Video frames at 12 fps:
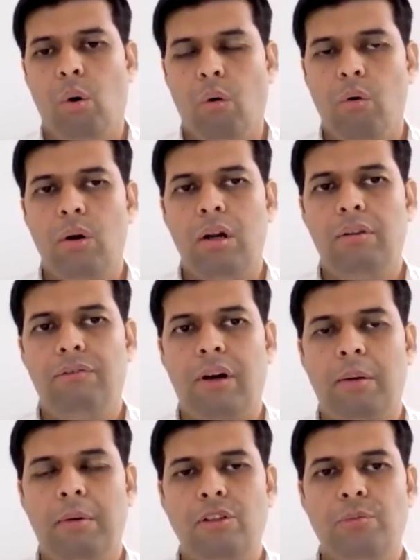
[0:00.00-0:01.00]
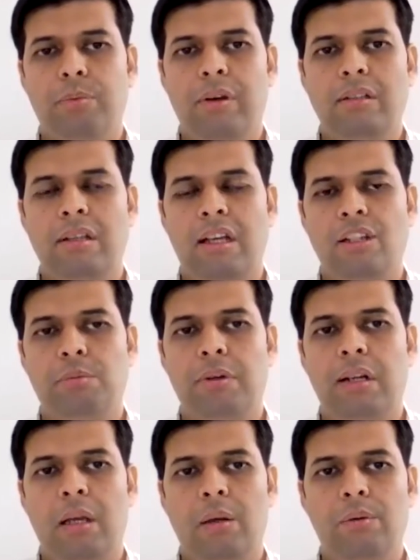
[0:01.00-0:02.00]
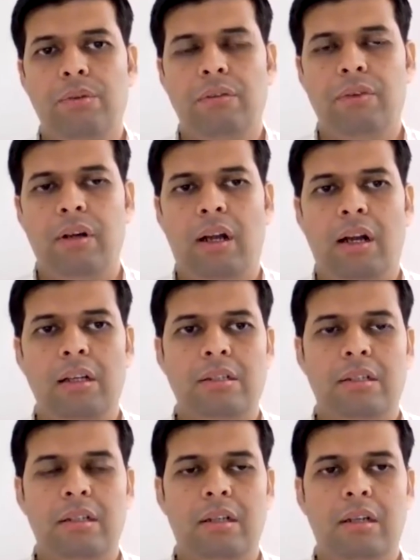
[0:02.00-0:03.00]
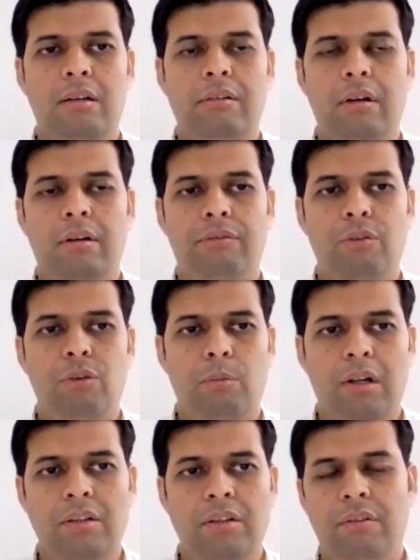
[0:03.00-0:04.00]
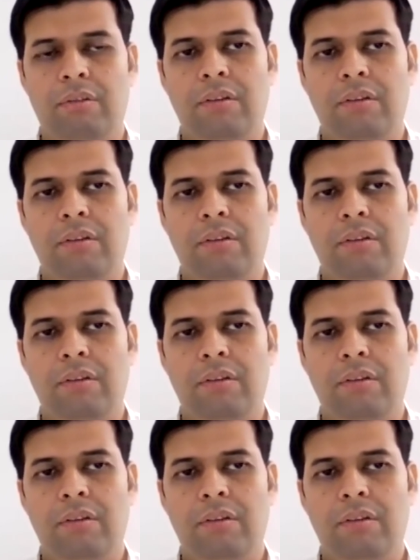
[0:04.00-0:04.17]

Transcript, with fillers: Overall, pharma space has been languishing for last a few months,